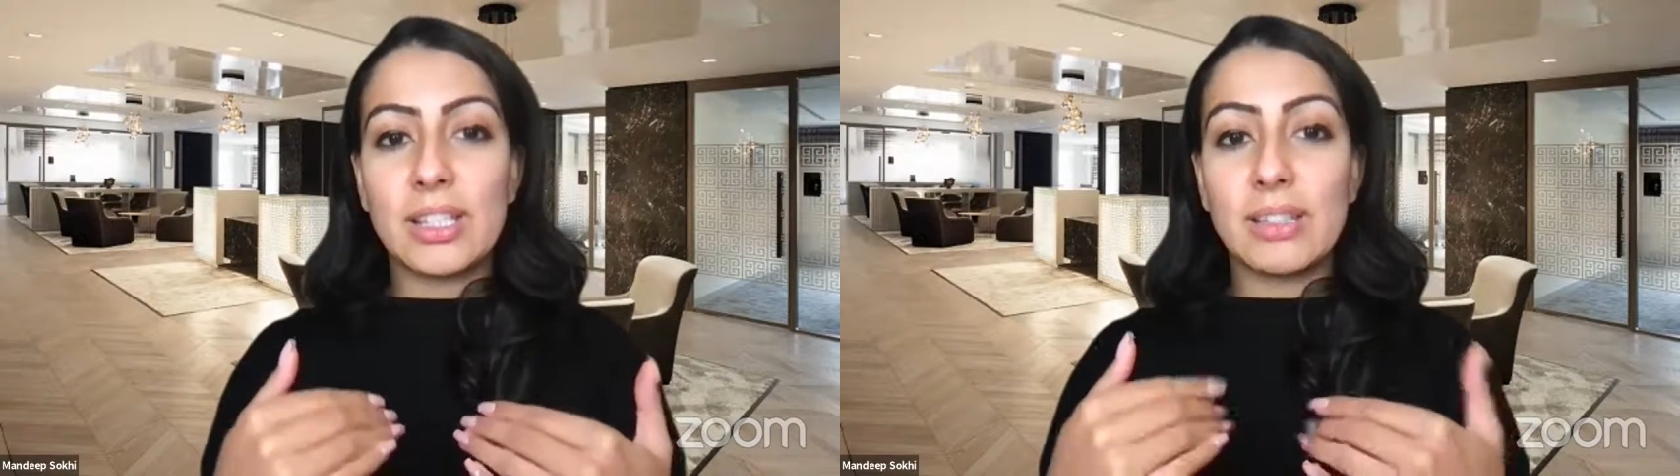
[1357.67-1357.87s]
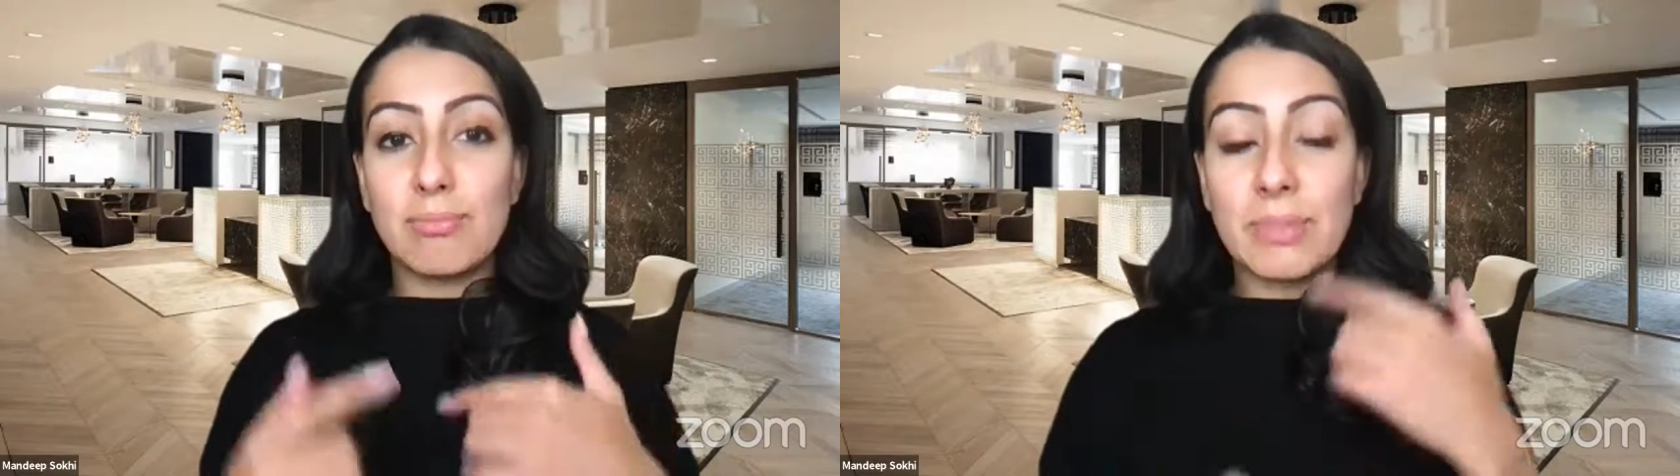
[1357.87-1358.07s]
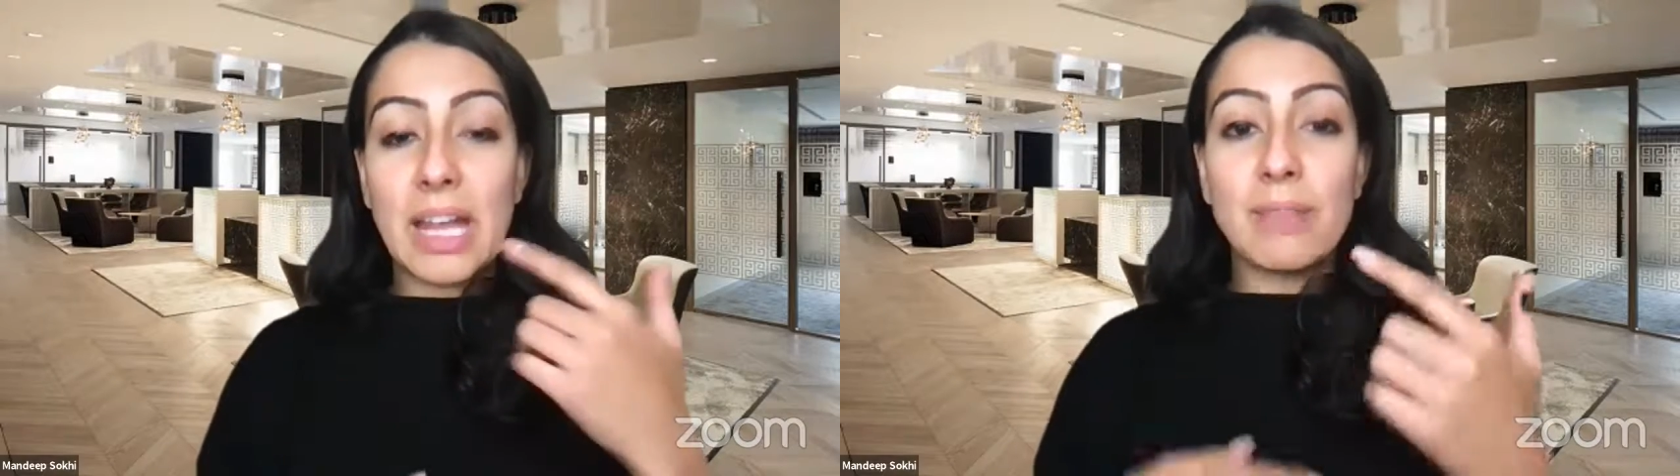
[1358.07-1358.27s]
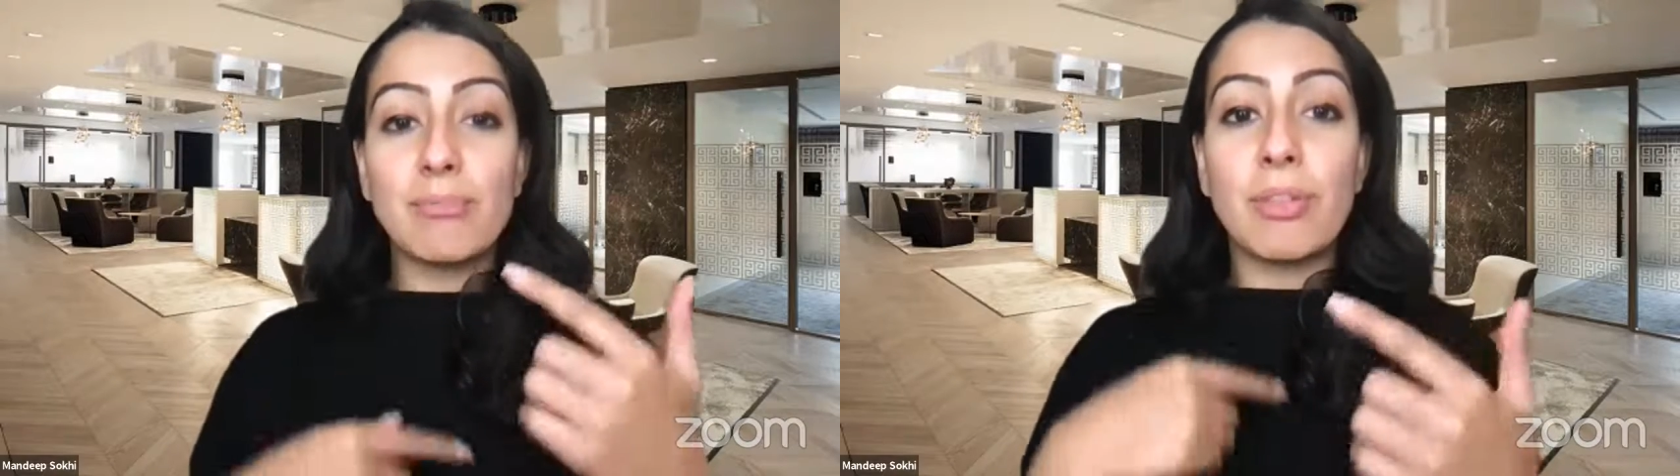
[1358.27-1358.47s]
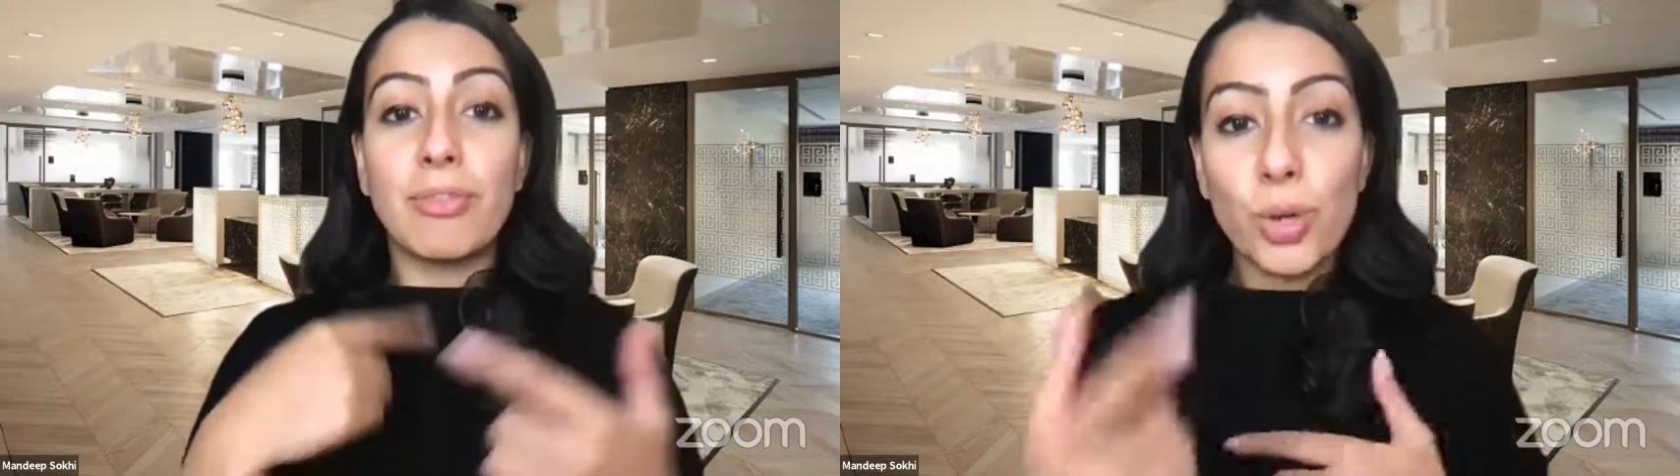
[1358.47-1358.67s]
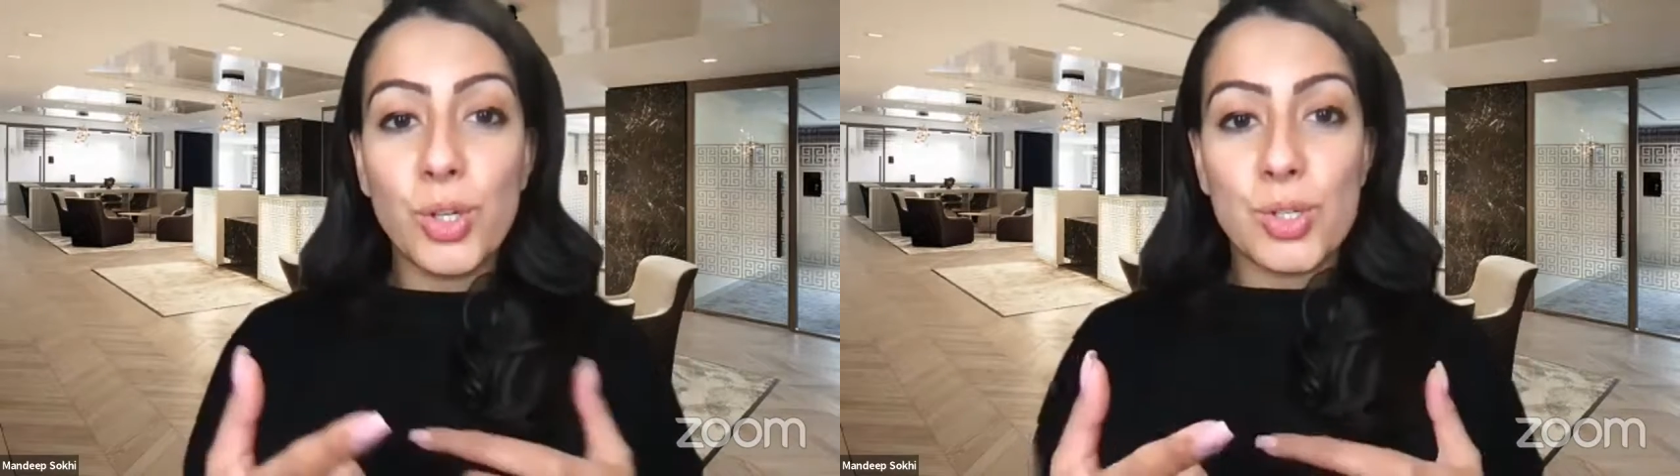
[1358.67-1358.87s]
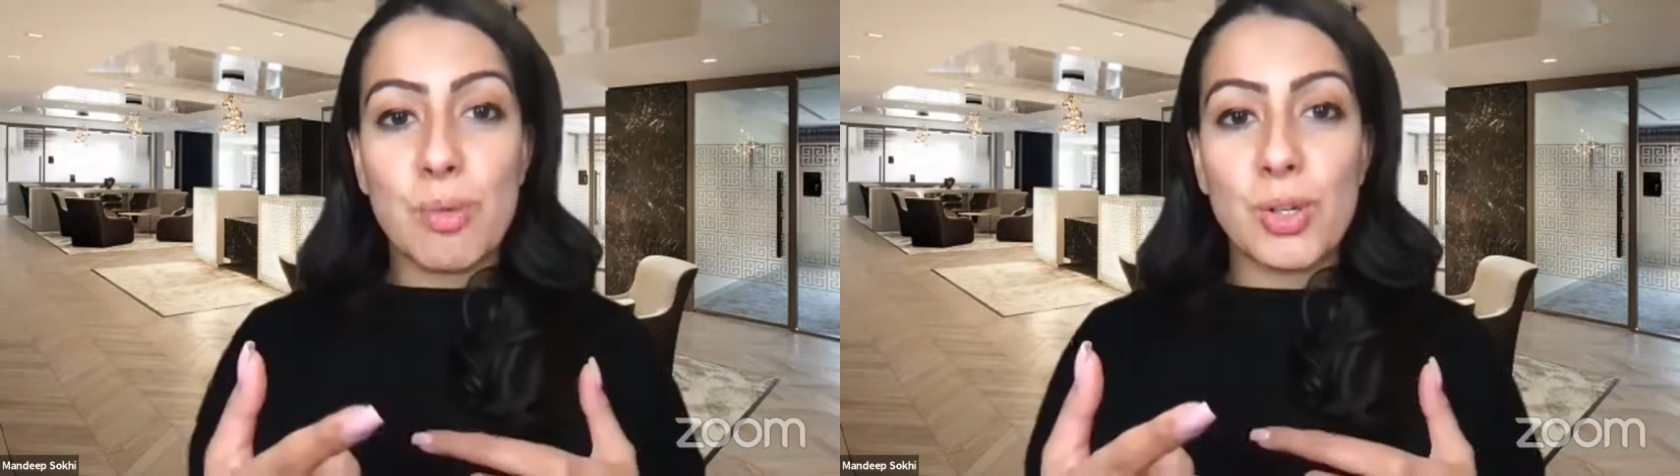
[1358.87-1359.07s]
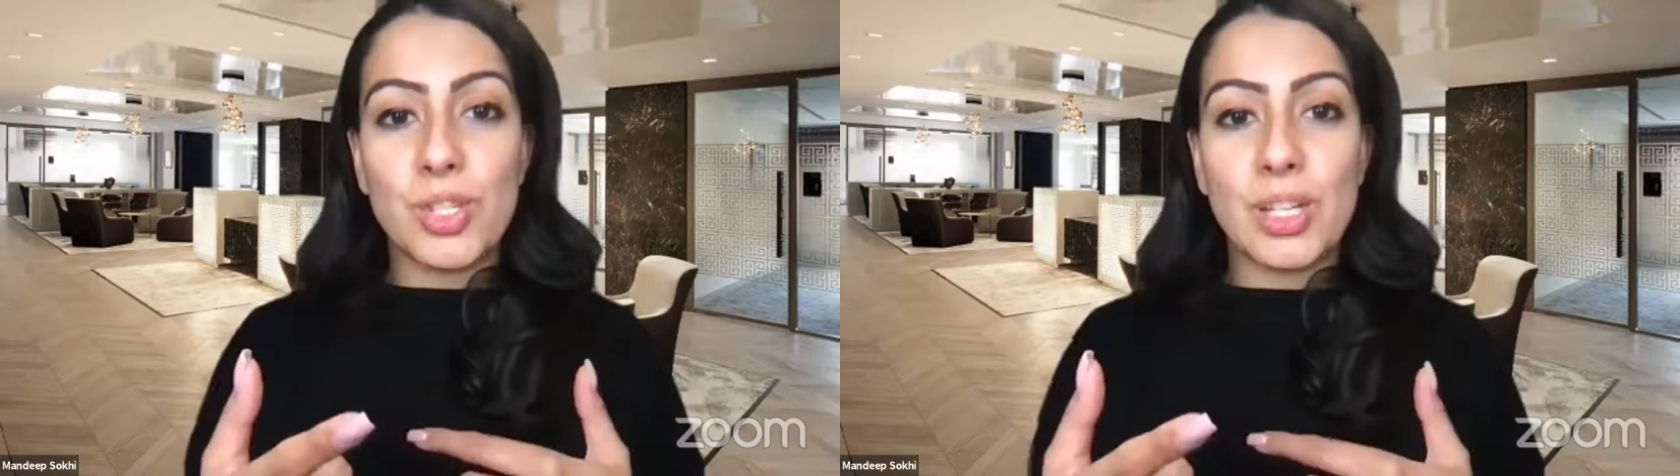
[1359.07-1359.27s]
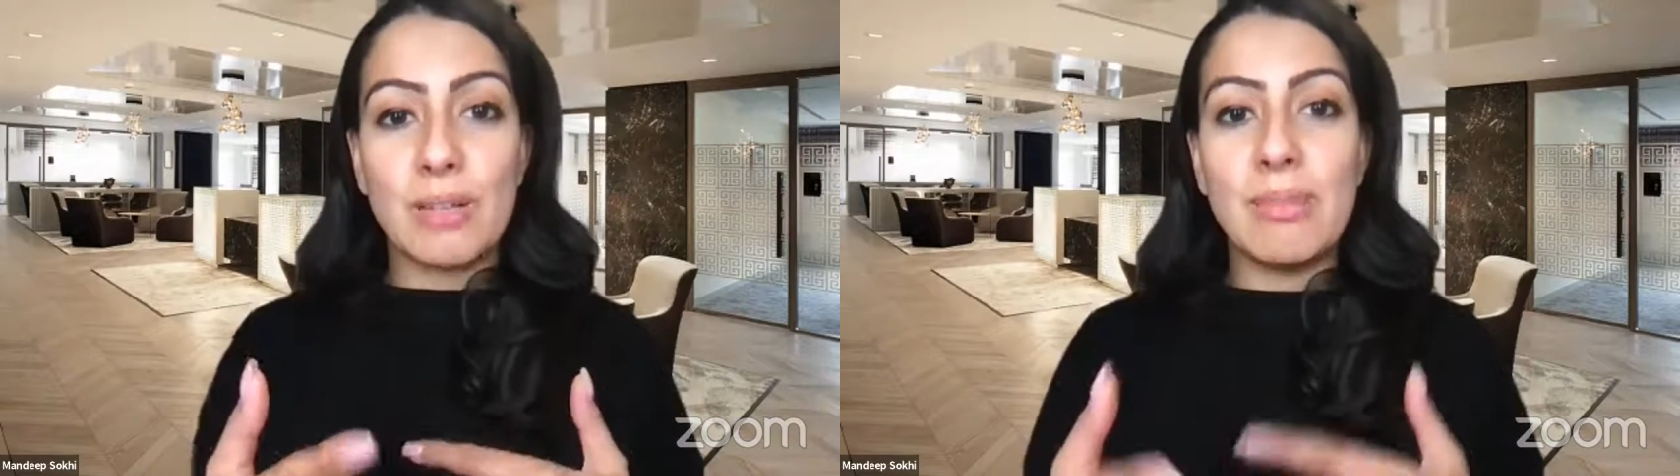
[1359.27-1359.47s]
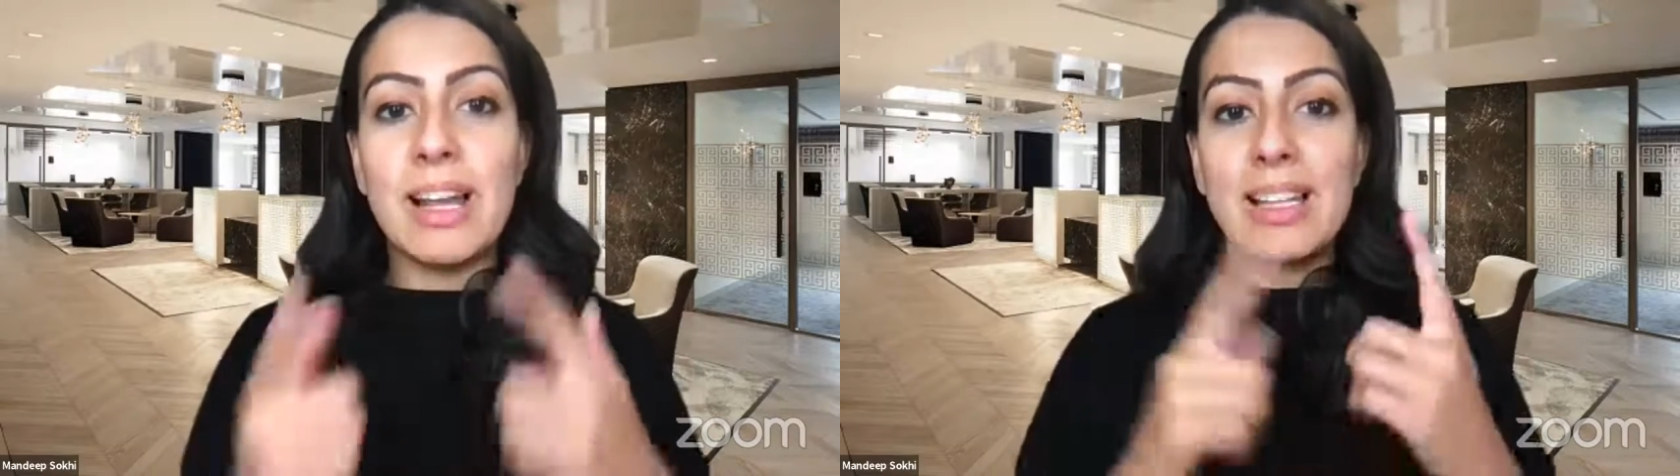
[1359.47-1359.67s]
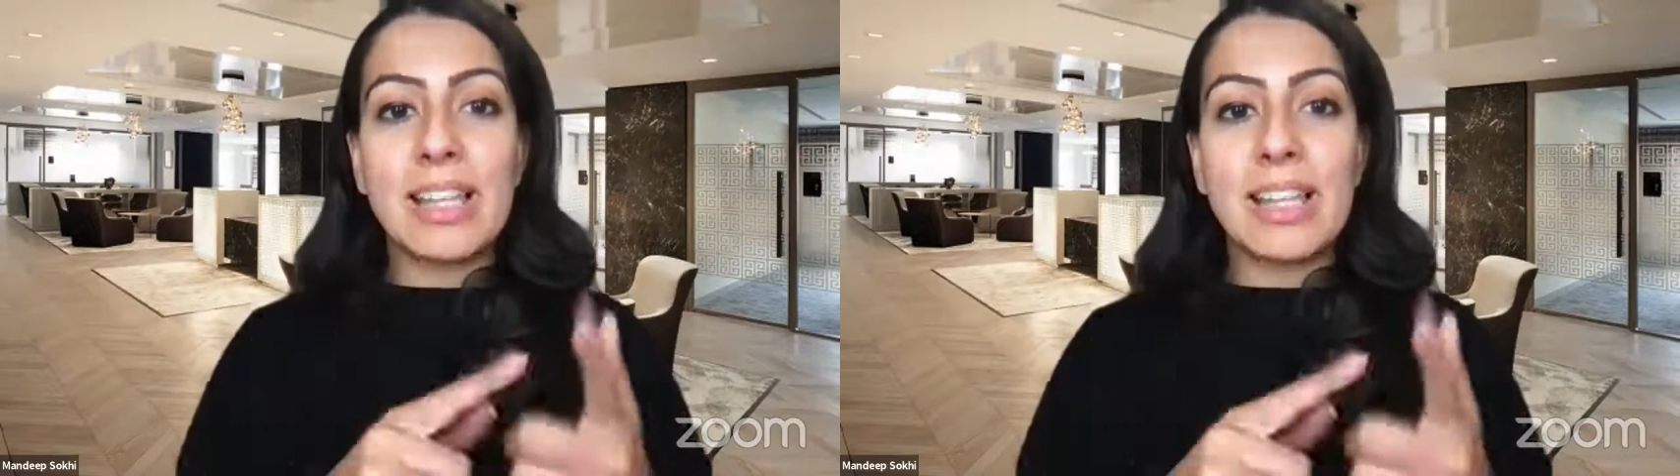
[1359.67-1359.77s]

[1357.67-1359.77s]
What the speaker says: than before you spoke to them,